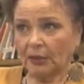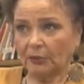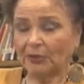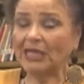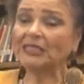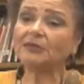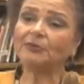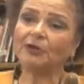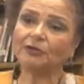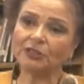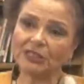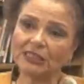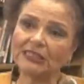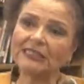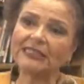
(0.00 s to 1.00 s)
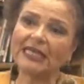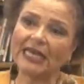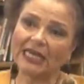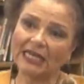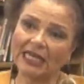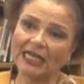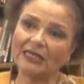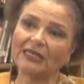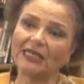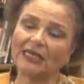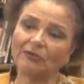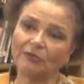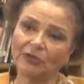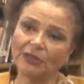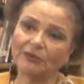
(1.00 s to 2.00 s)
Well, I suppose just that. I
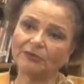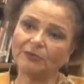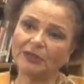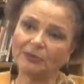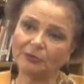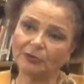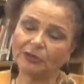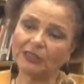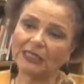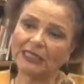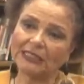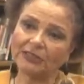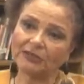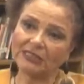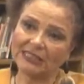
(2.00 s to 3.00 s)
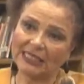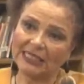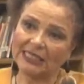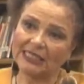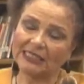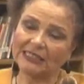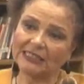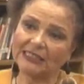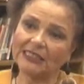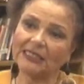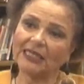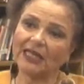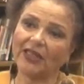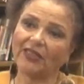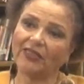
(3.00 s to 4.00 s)
want people to understand
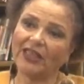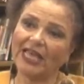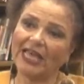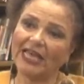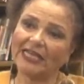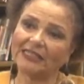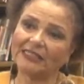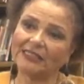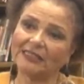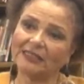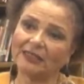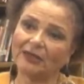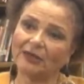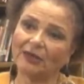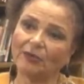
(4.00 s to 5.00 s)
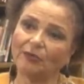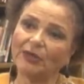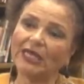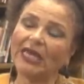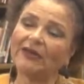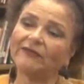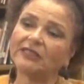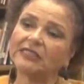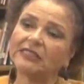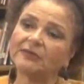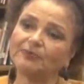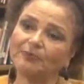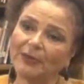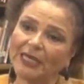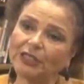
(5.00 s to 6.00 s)
that we have a
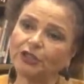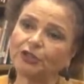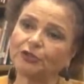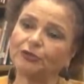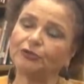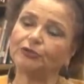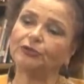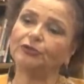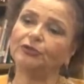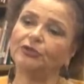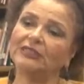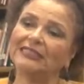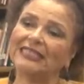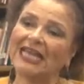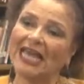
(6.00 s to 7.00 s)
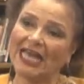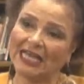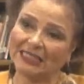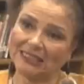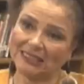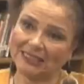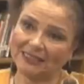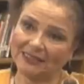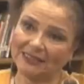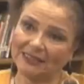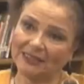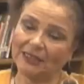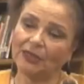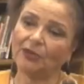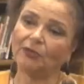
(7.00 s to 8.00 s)
special task
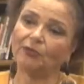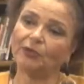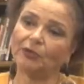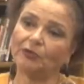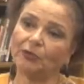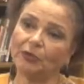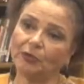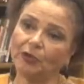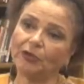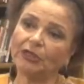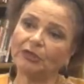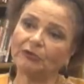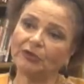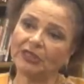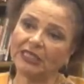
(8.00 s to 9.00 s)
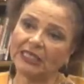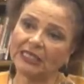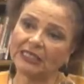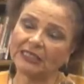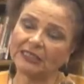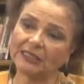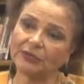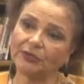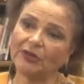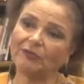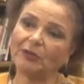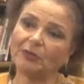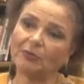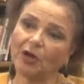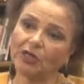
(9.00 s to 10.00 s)
when we're working with kids who have
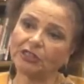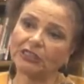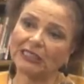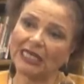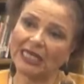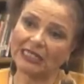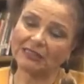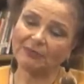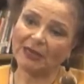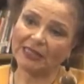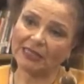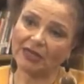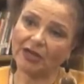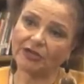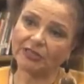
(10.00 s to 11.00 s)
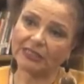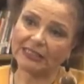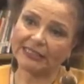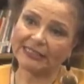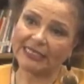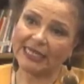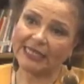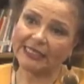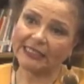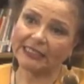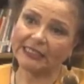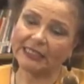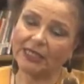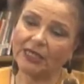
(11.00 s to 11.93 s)
been marginalized by the larger society.